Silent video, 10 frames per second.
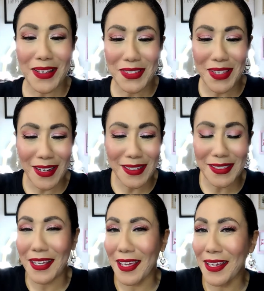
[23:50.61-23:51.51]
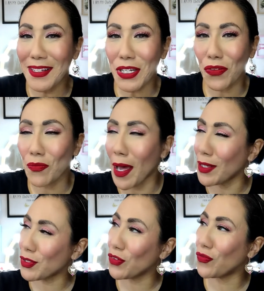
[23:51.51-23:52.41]
so that is the end of my
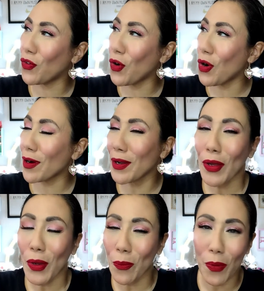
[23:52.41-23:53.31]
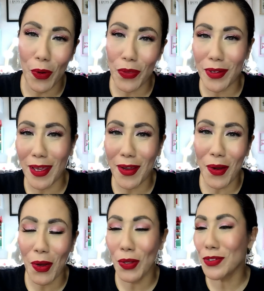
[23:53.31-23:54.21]
Sephora birthday
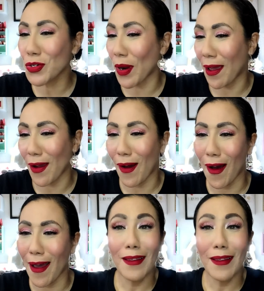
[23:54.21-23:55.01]
haul try on.